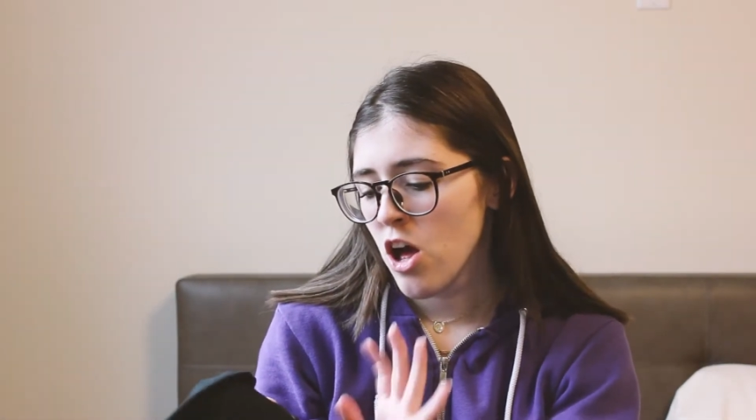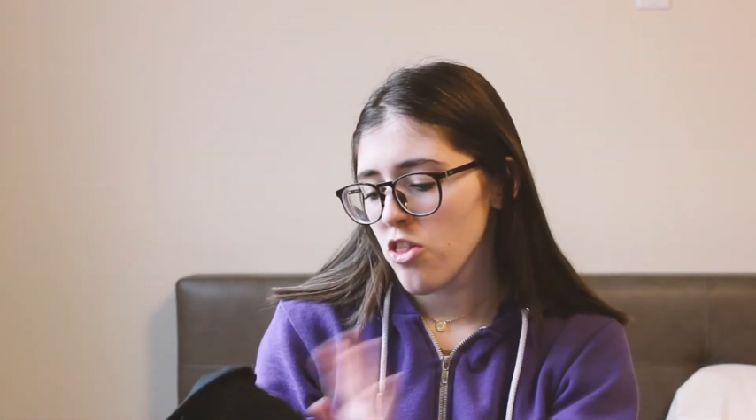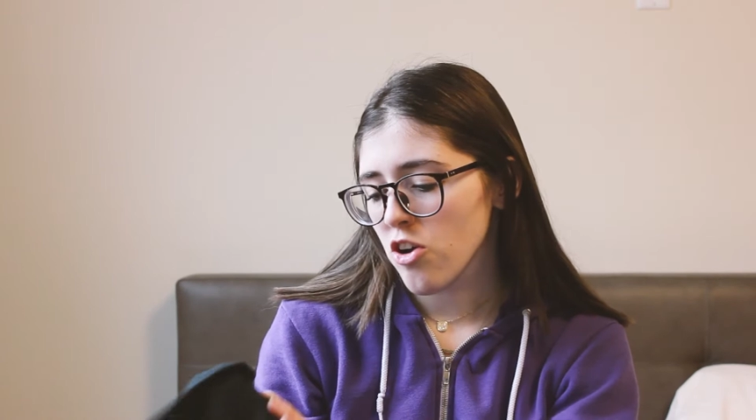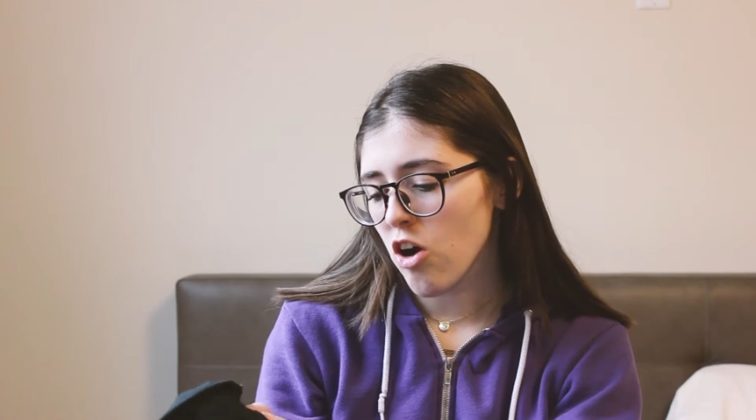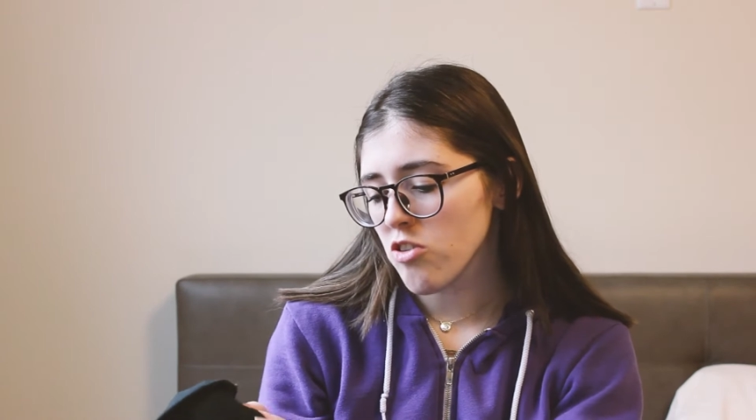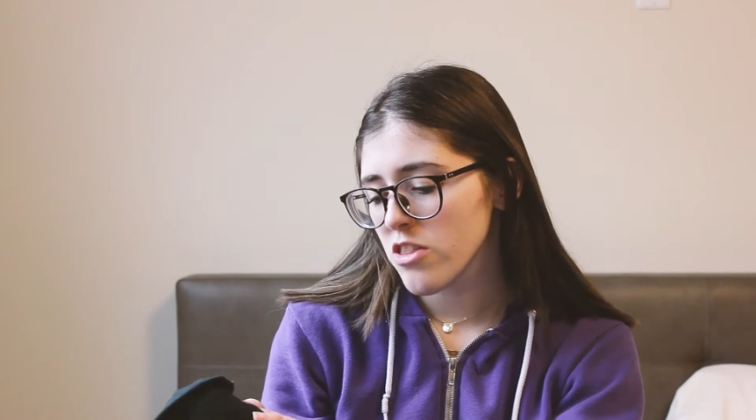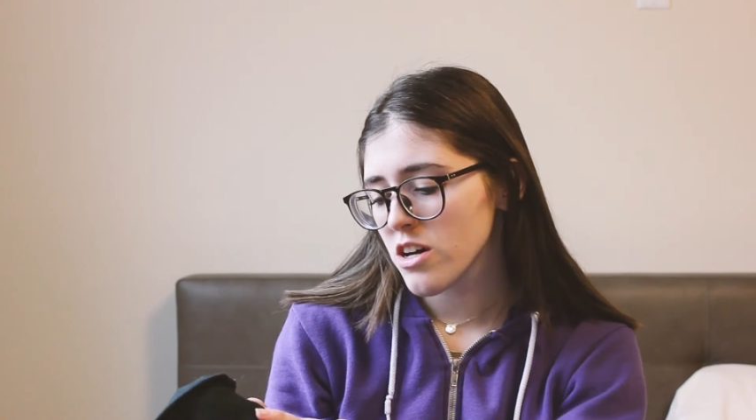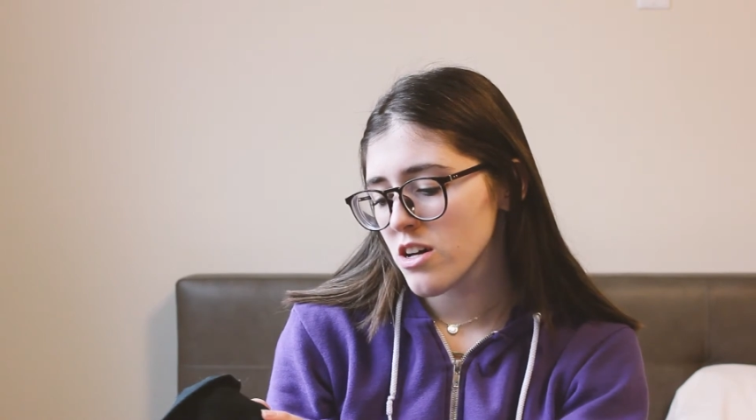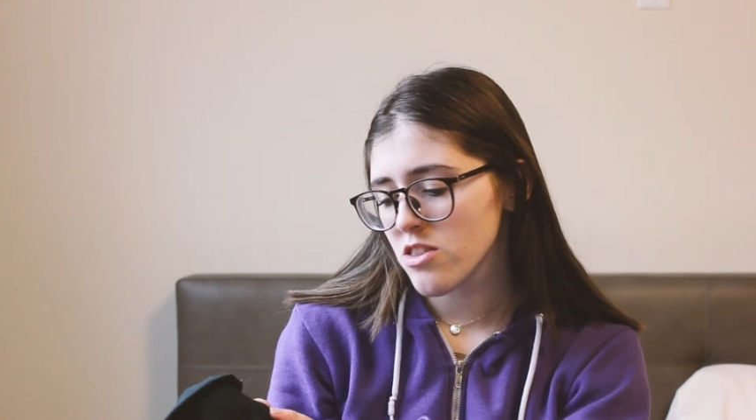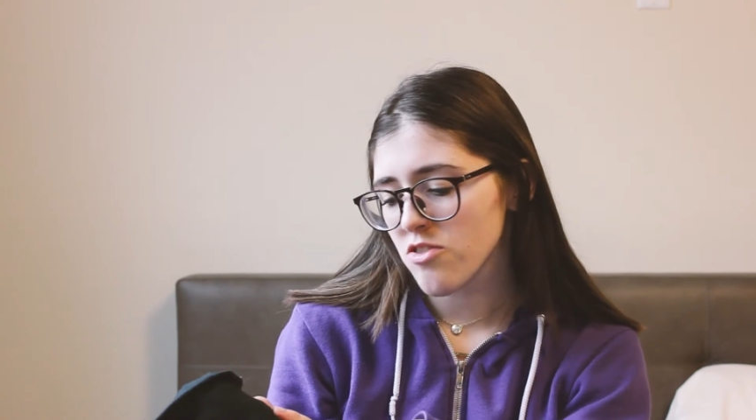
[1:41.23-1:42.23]
They're called
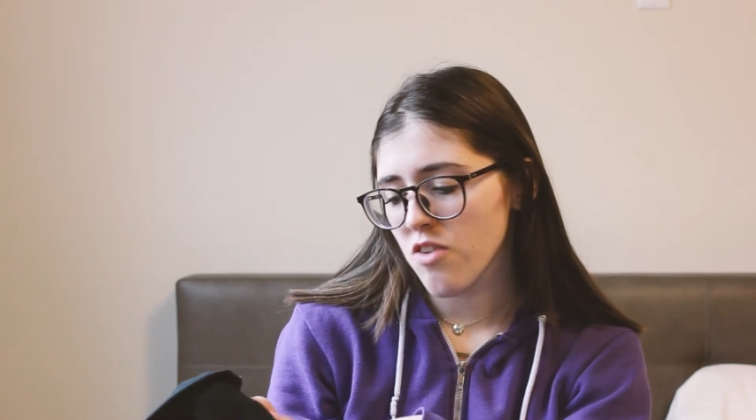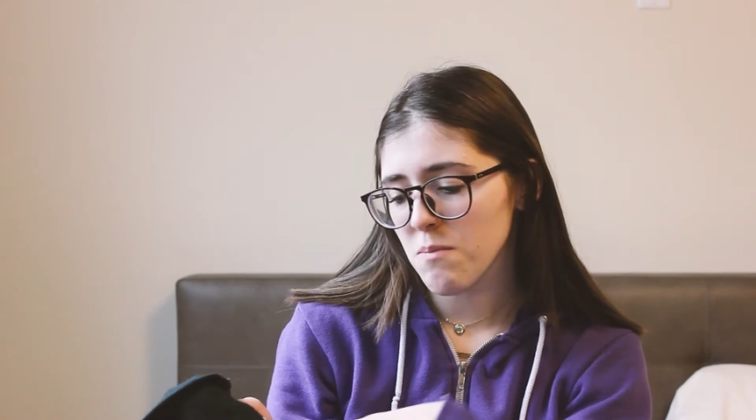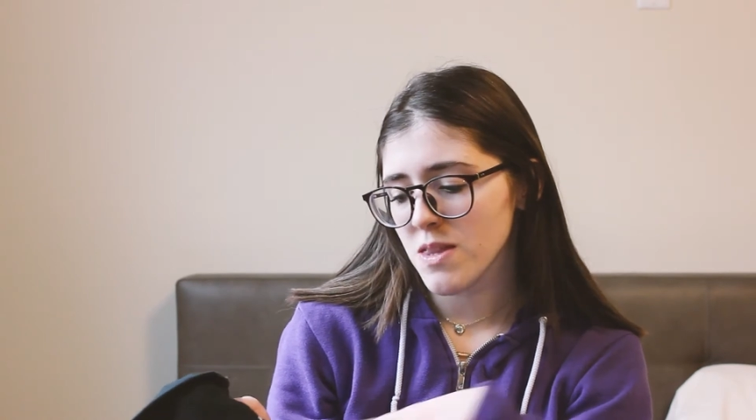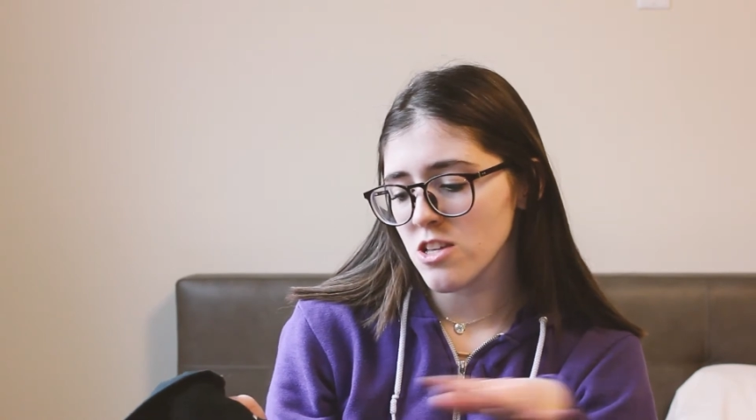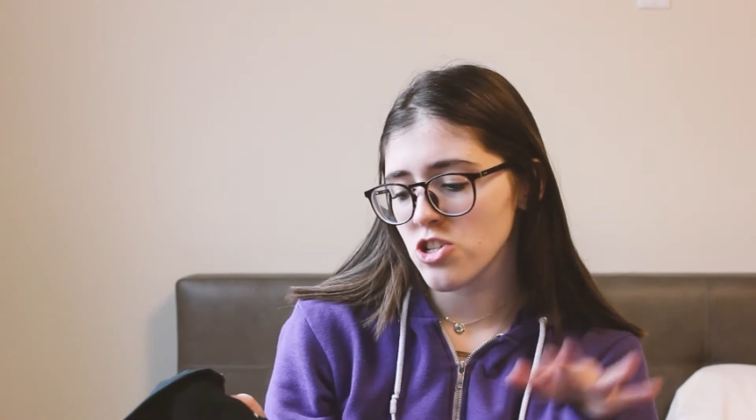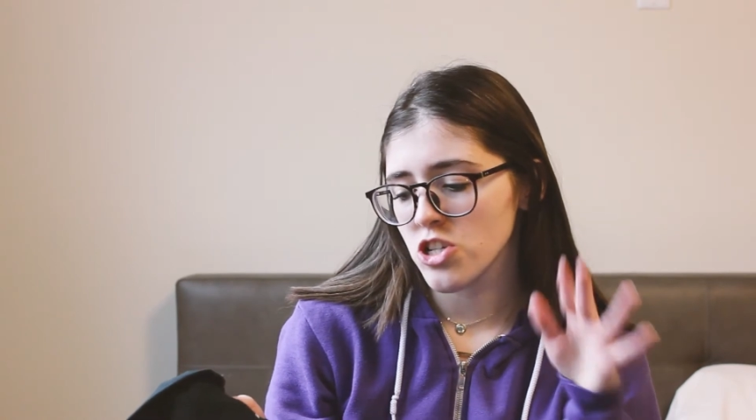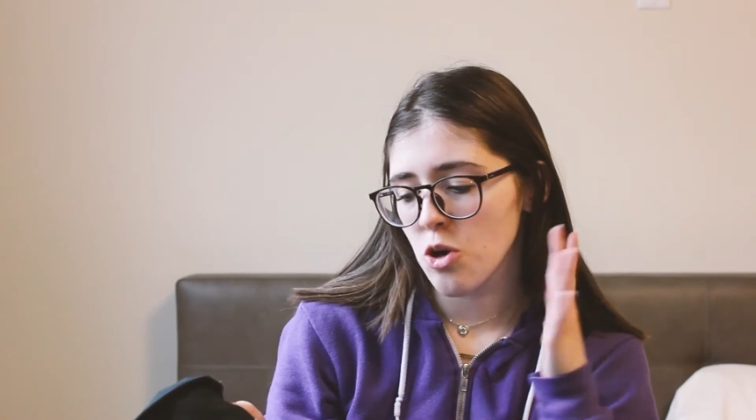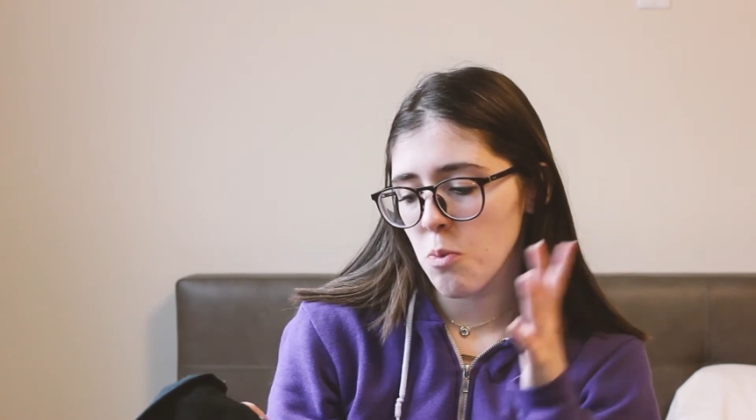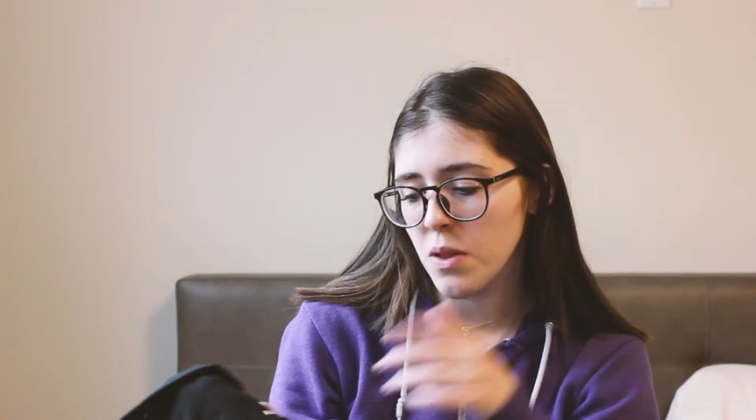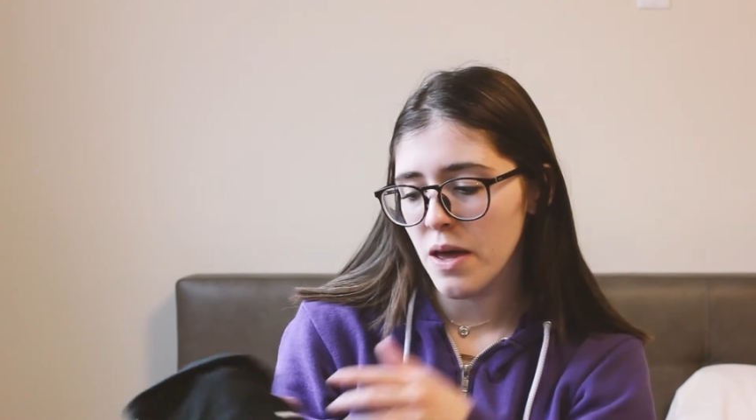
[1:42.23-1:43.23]
they're from like the
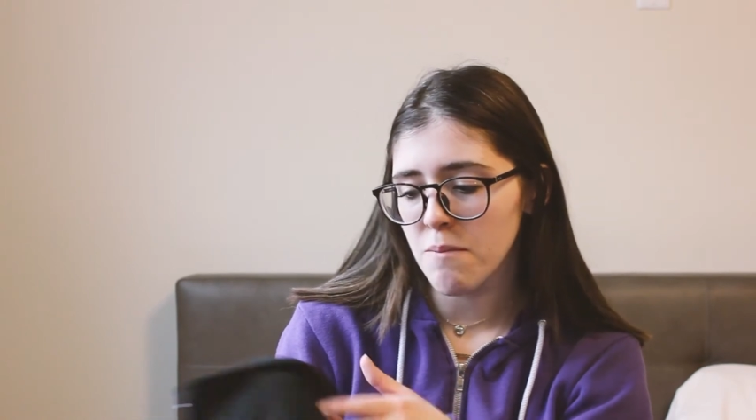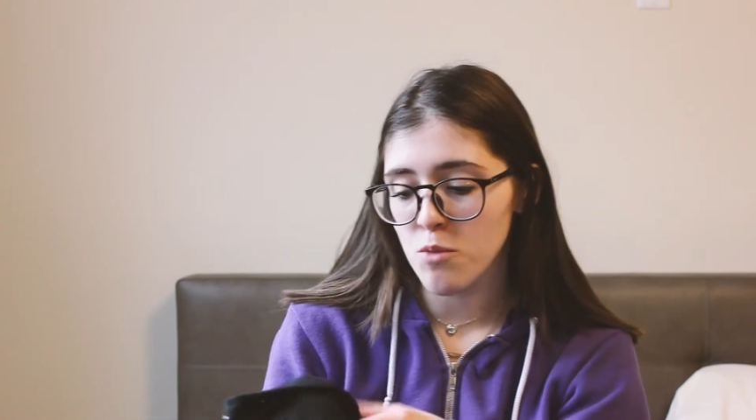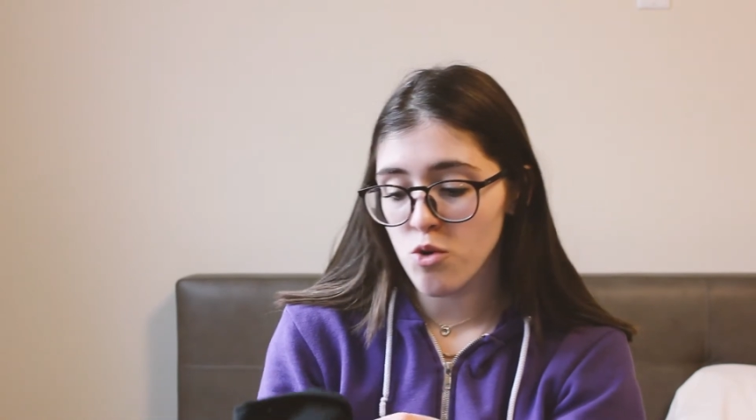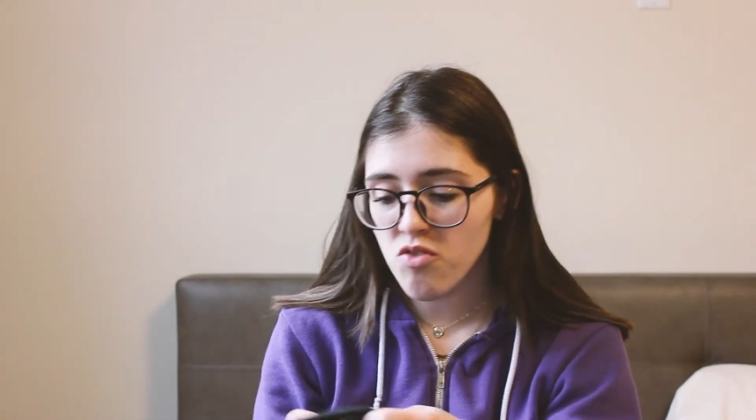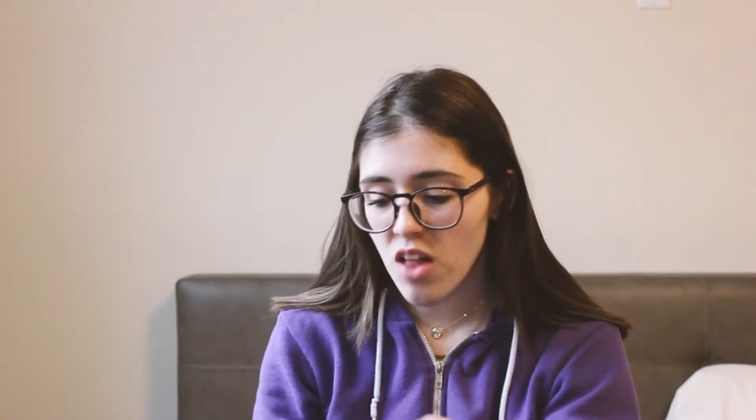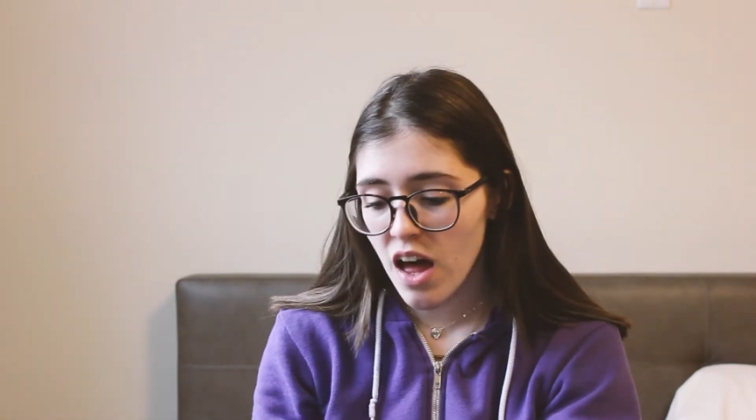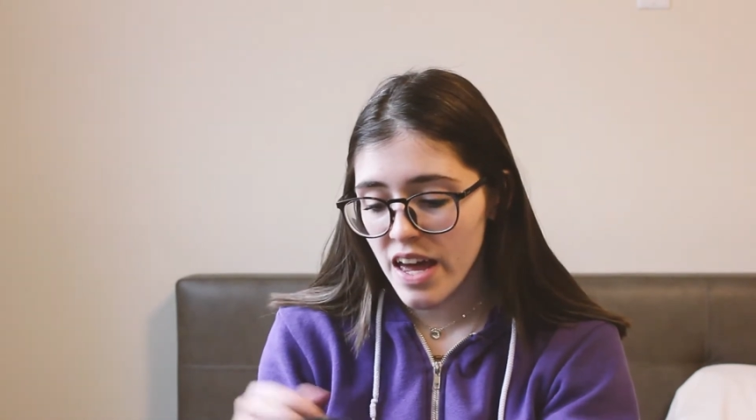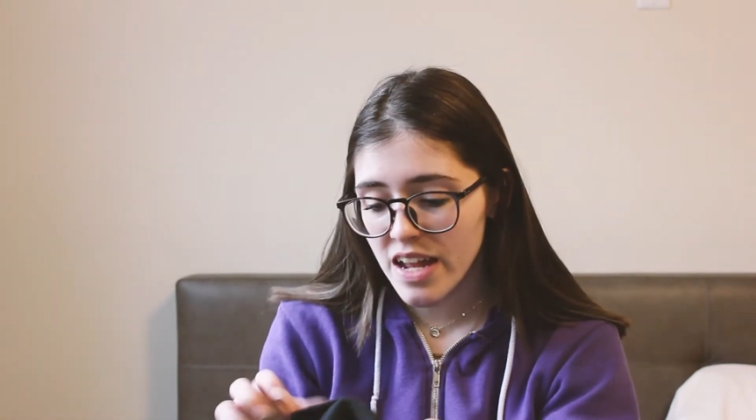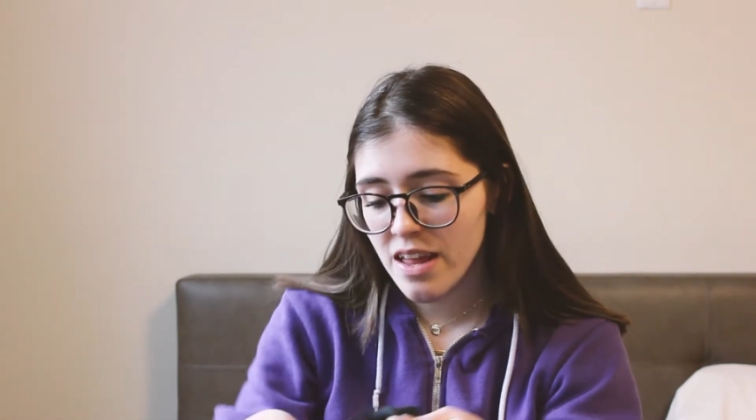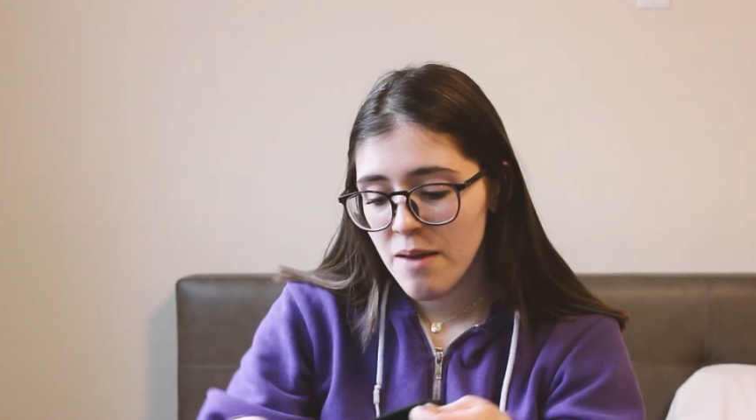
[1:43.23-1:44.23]
Chill Play Move line.